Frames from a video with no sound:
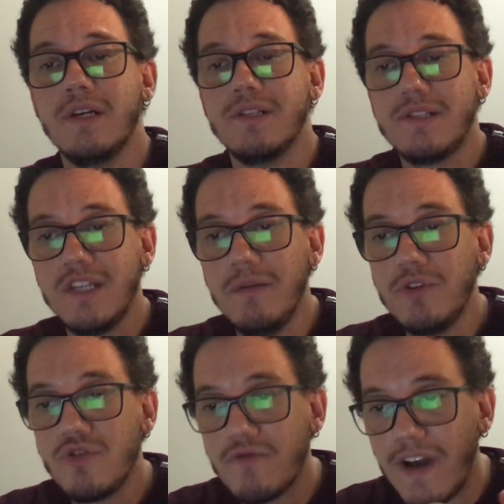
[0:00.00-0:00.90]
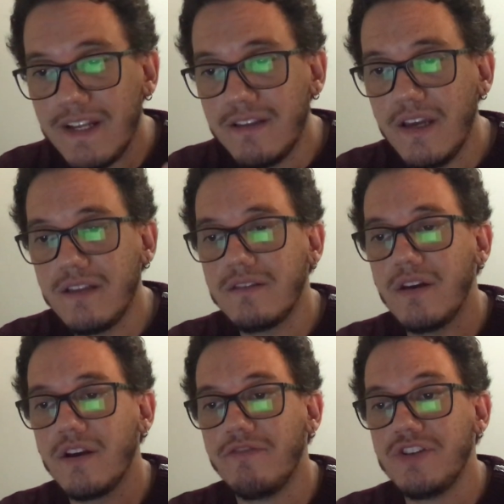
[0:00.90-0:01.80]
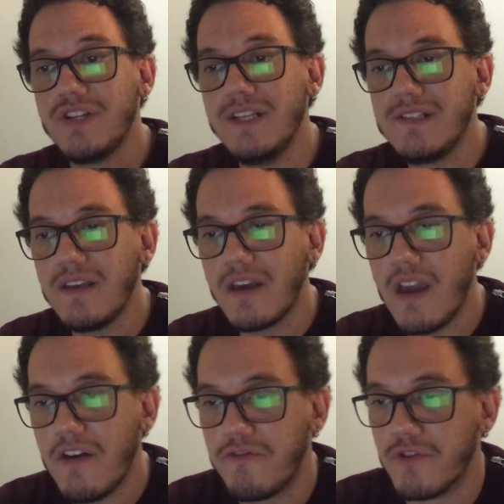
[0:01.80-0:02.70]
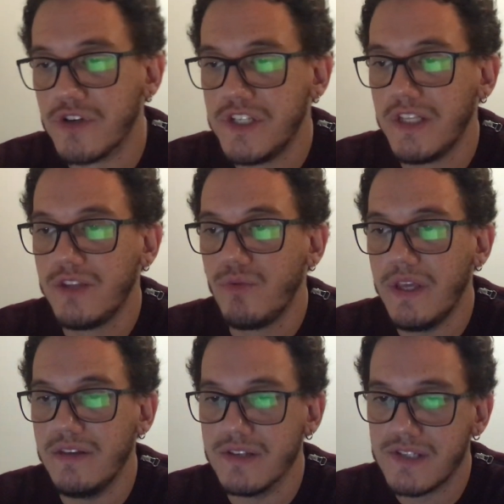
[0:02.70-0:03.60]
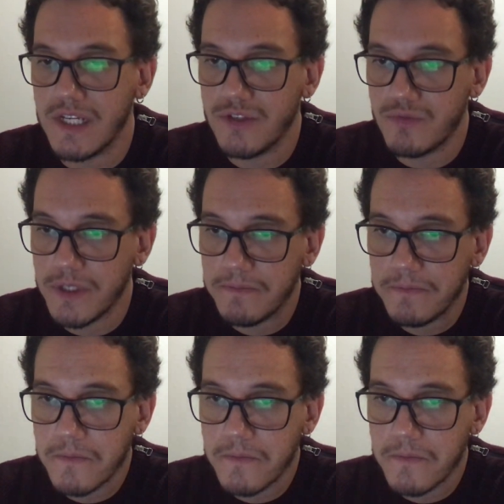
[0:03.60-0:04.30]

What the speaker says: seemed to validate their evangelistic efforts in the 20th century.